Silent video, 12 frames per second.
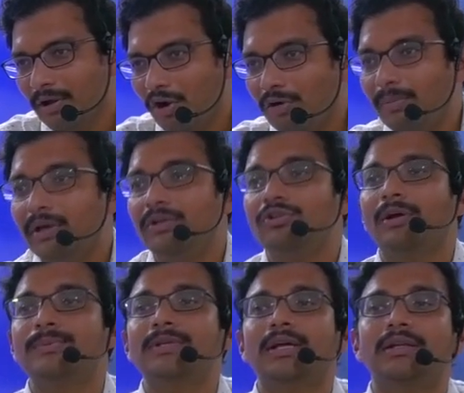How many
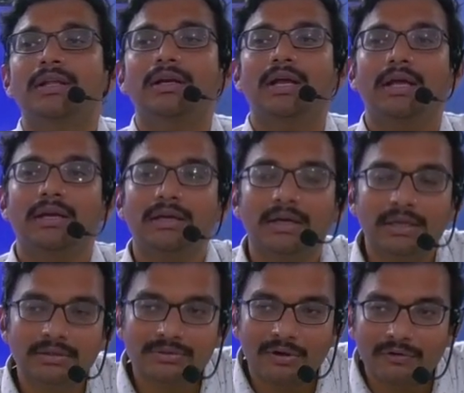jobs are there directly
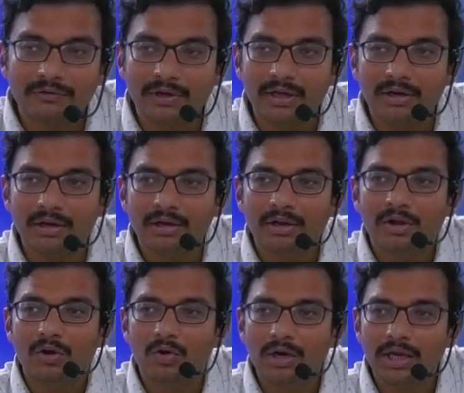in software?
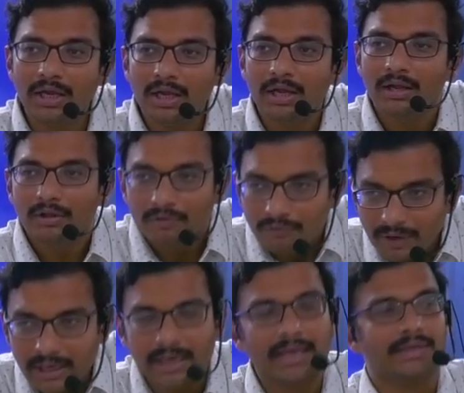Only
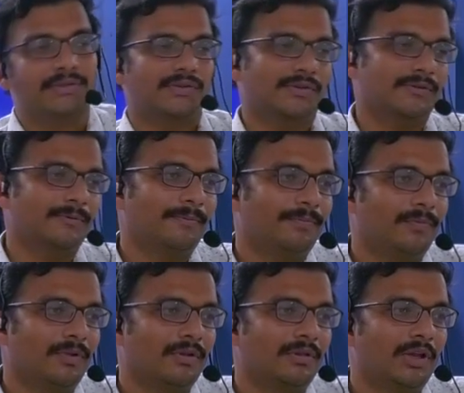5 lakhs.
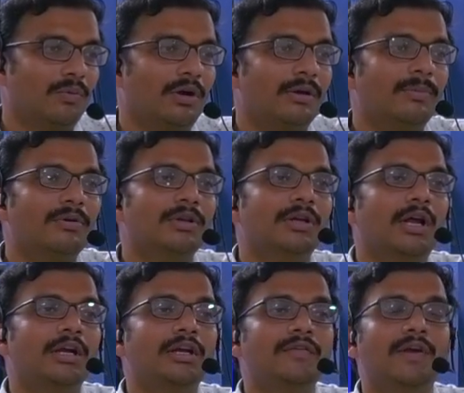Then what about the
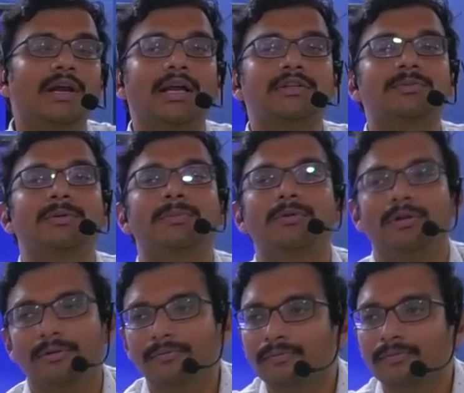95 lakhs people?